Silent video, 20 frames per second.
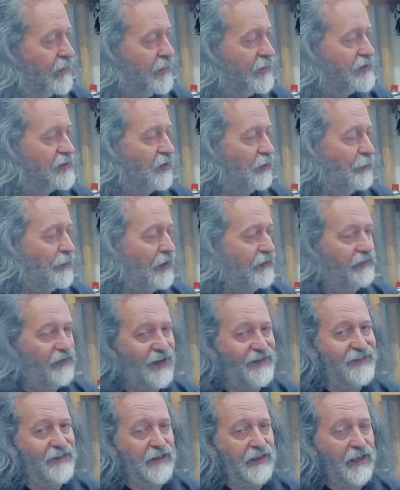So by
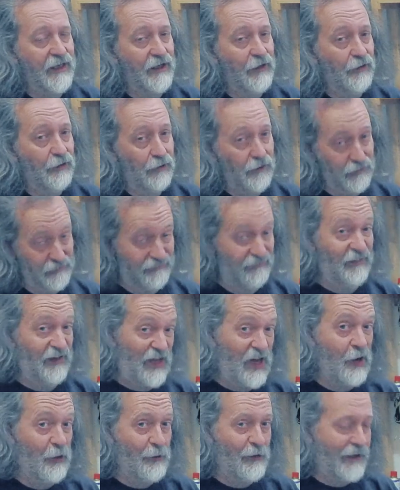flattening it or
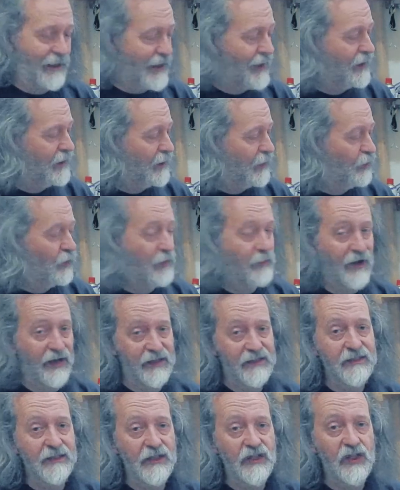lowering it, we
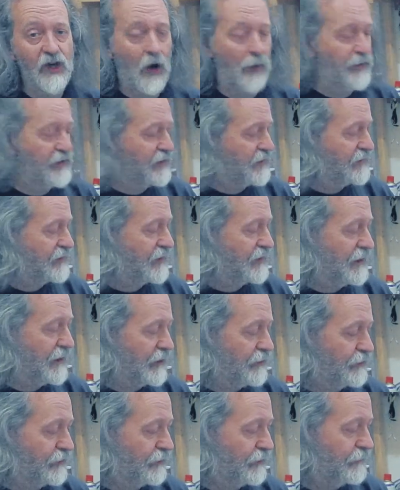make C sharp into C
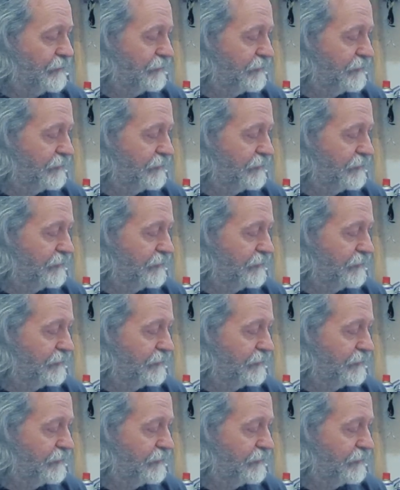natural.